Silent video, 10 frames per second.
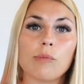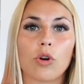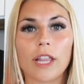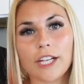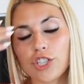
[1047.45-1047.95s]
some
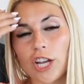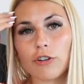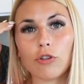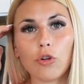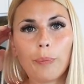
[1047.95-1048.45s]
more like
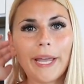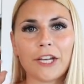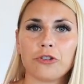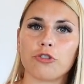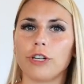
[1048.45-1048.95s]
general
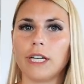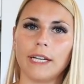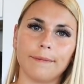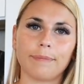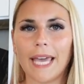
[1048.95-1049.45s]

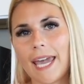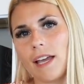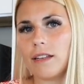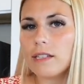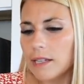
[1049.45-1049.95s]
pantry
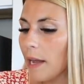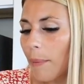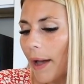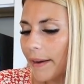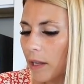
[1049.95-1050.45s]
canned type
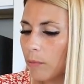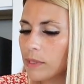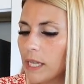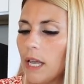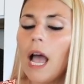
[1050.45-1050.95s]

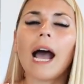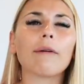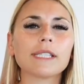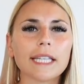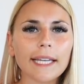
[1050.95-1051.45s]
items. I
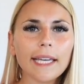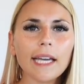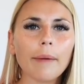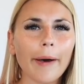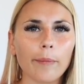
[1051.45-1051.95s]
was
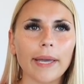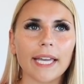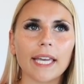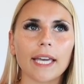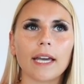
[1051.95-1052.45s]
thinking about
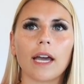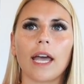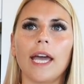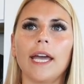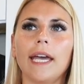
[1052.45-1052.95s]
making
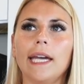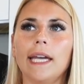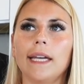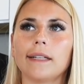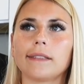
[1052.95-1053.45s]

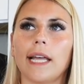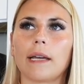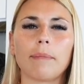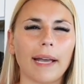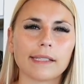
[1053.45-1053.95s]
a
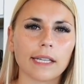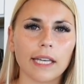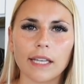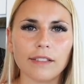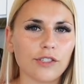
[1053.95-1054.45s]
like
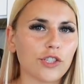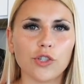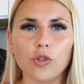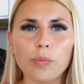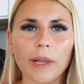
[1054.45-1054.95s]
Mexican
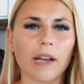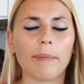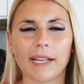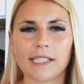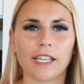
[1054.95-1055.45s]
soup, like a
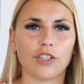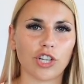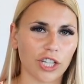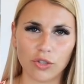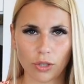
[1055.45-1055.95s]
Mexican
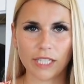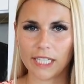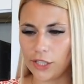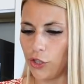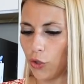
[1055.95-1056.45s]
chicken
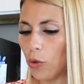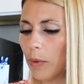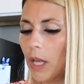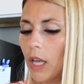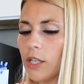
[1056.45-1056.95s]
tortilla
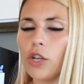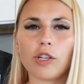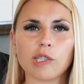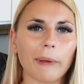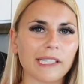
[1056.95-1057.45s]
soup. So
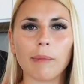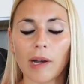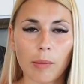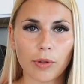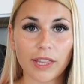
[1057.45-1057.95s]
I just picked up
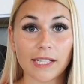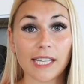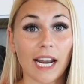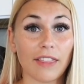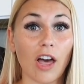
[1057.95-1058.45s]
a couple things
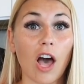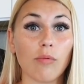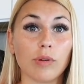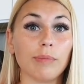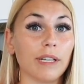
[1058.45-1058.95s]
that I
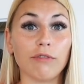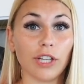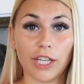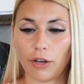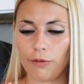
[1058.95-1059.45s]
thought would be
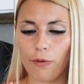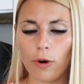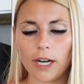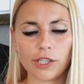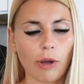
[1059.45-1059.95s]
really good
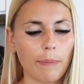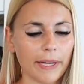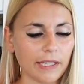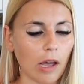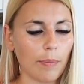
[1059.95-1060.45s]
for it. So I
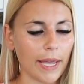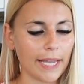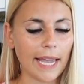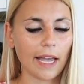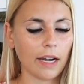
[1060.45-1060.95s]
picked up a
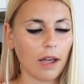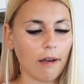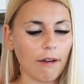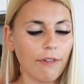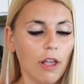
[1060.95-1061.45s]
can
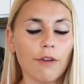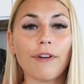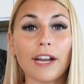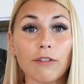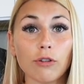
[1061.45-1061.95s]
of
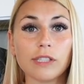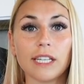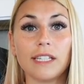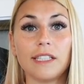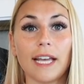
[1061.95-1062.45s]
fire
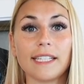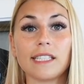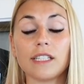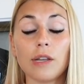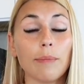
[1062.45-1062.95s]
roasted
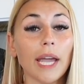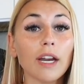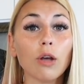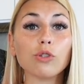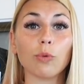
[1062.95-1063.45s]
diced
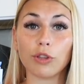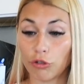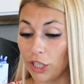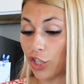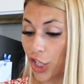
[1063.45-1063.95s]
tomatoes with
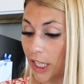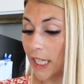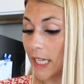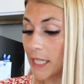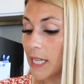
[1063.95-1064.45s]
green
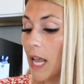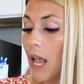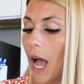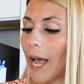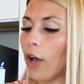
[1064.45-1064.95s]
chilies.
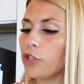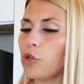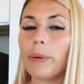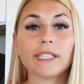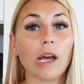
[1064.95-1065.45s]
I
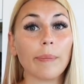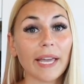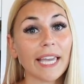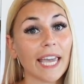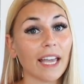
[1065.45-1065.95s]
also picked up
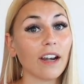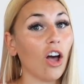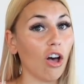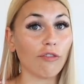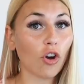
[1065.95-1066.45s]
a can
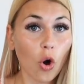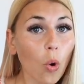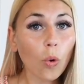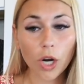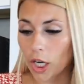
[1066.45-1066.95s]
of
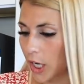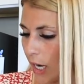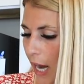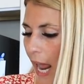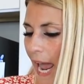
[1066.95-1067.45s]

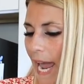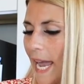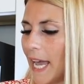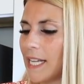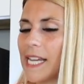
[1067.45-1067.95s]
corn
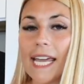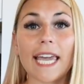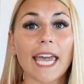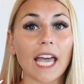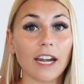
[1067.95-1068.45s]
and a
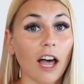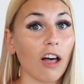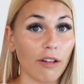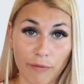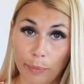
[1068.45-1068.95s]
can
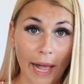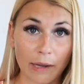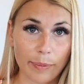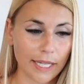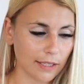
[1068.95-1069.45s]
of
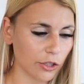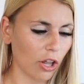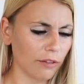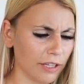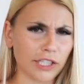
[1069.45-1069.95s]
black beans.
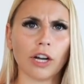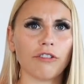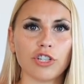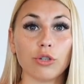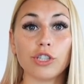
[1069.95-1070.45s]
All of these are
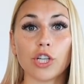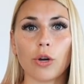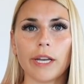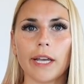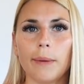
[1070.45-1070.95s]
reduced
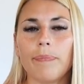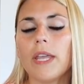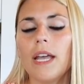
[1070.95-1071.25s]
sodium.